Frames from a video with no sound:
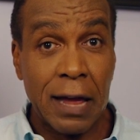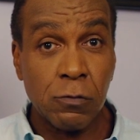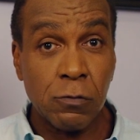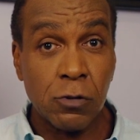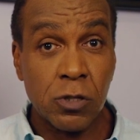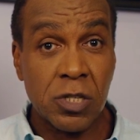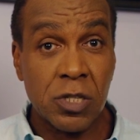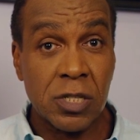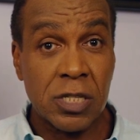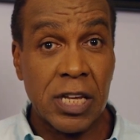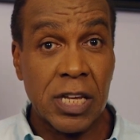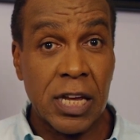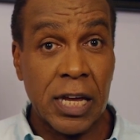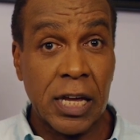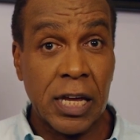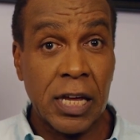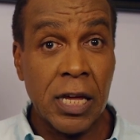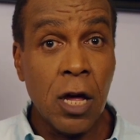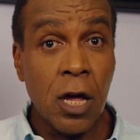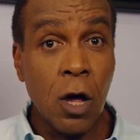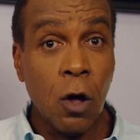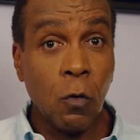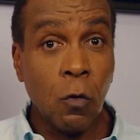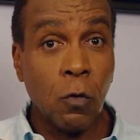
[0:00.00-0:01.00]
will
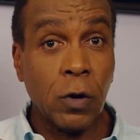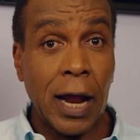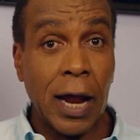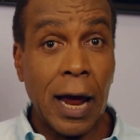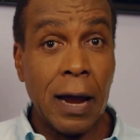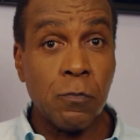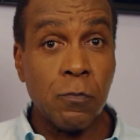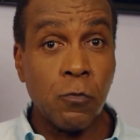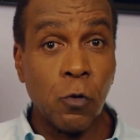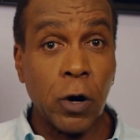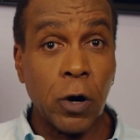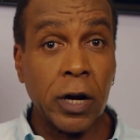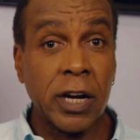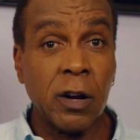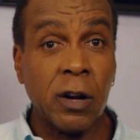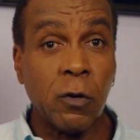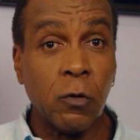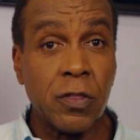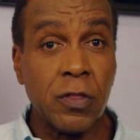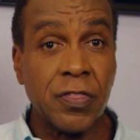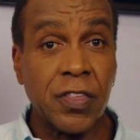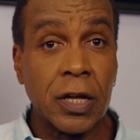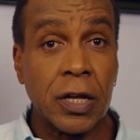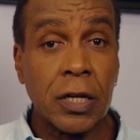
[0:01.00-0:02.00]
see when I'm working
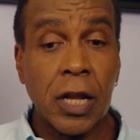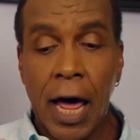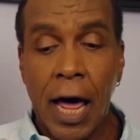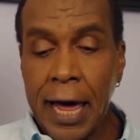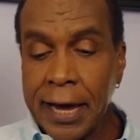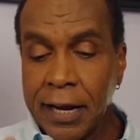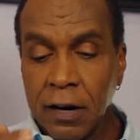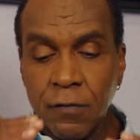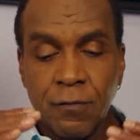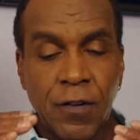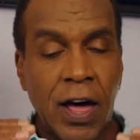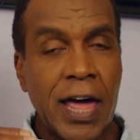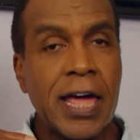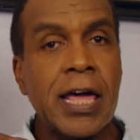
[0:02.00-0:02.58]
with a client.